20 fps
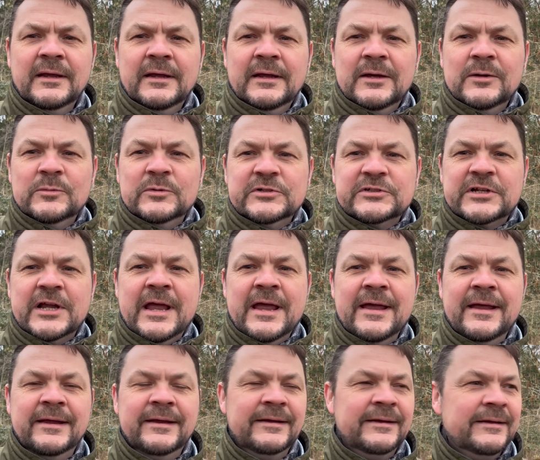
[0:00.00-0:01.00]
which
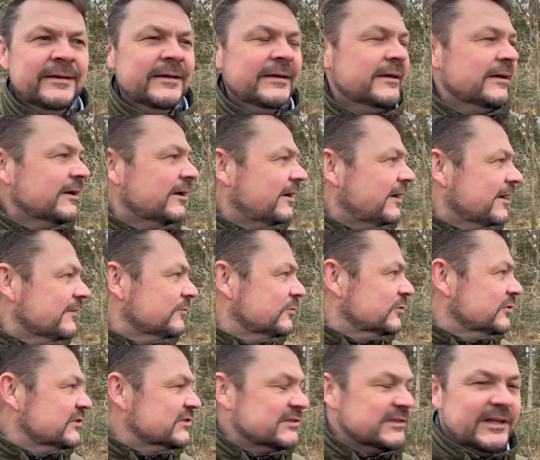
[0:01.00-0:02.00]
I've
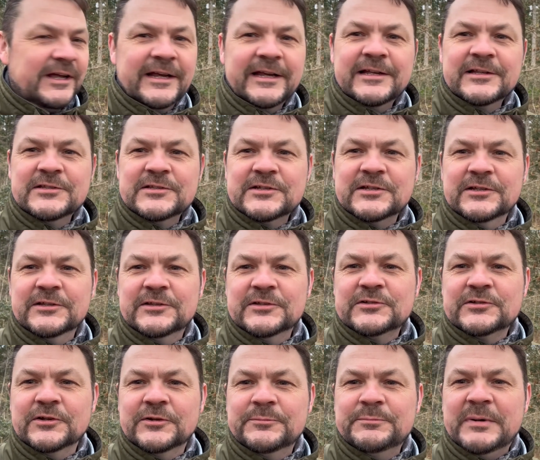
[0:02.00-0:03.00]
always likened to the
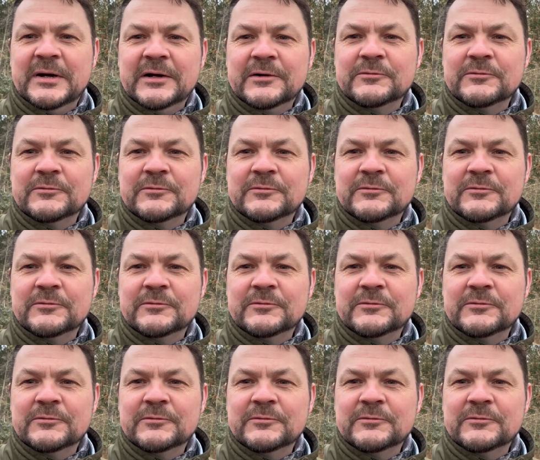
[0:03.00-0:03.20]
sort of punk